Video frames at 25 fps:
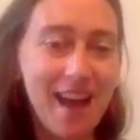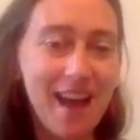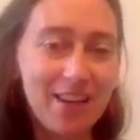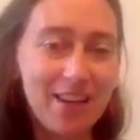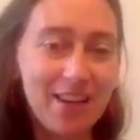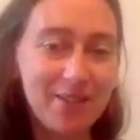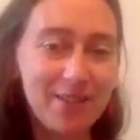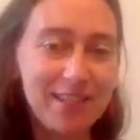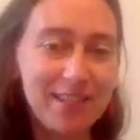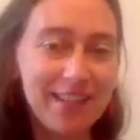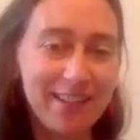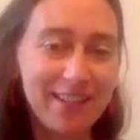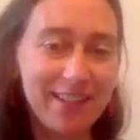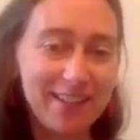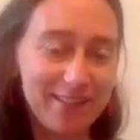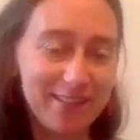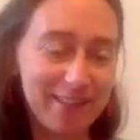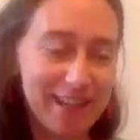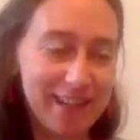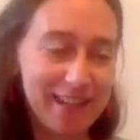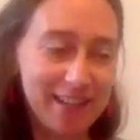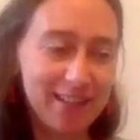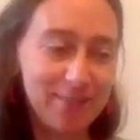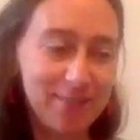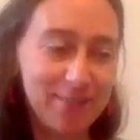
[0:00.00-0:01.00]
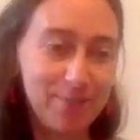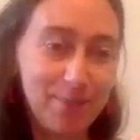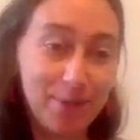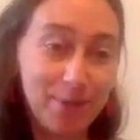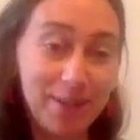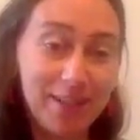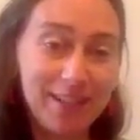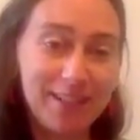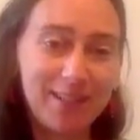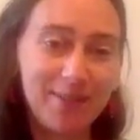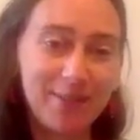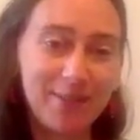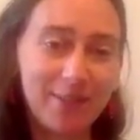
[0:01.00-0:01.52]
You tell this great
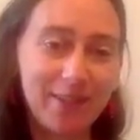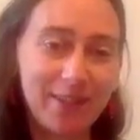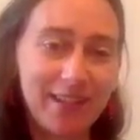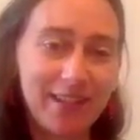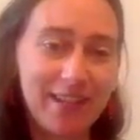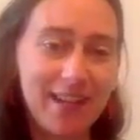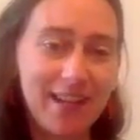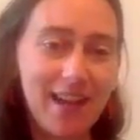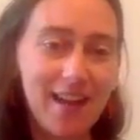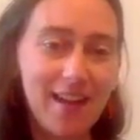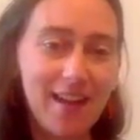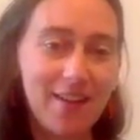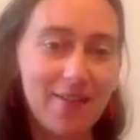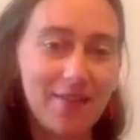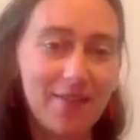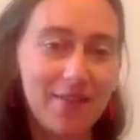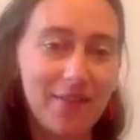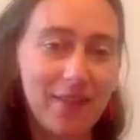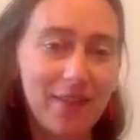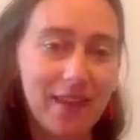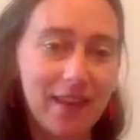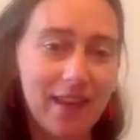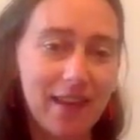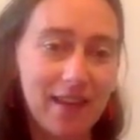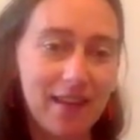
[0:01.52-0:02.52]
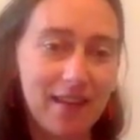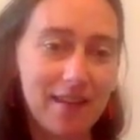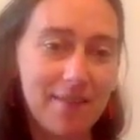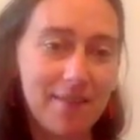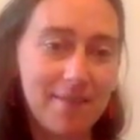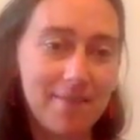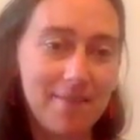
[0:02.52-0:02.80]
Buddhist story of the